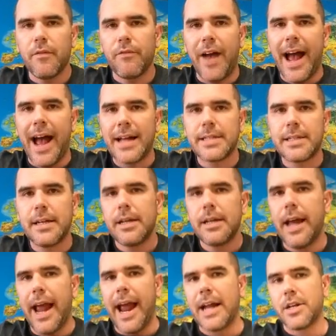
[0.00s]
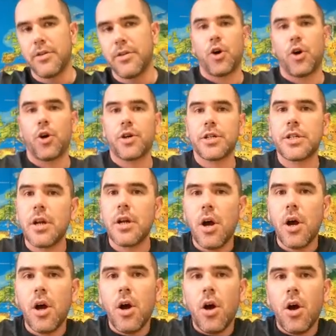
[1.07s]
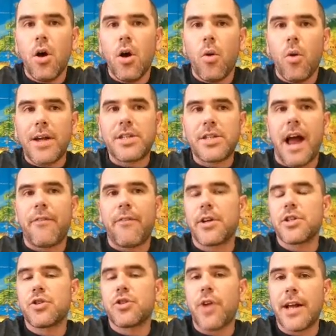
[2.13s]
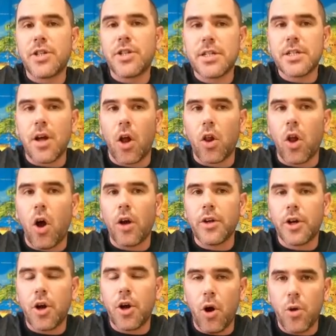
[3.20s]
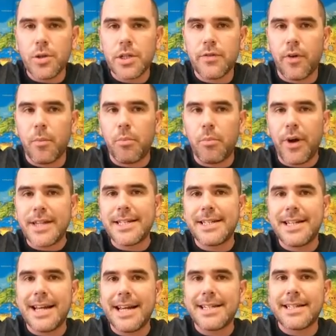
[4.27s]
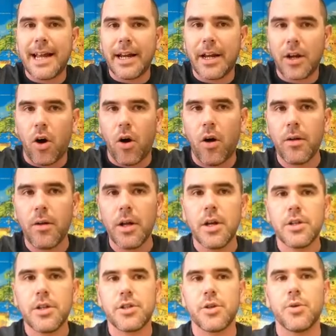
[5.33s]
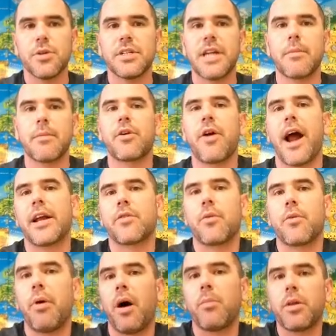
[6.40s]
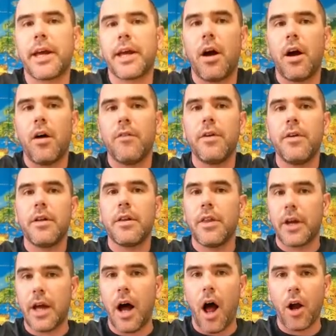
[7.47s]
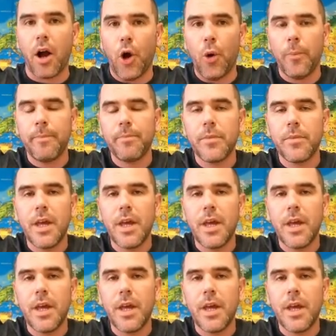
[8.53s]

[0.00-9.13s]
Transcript: Vast and diverse, West Africa stretches along the coast from present-day Senegal to the Democratic Republic of the Congo.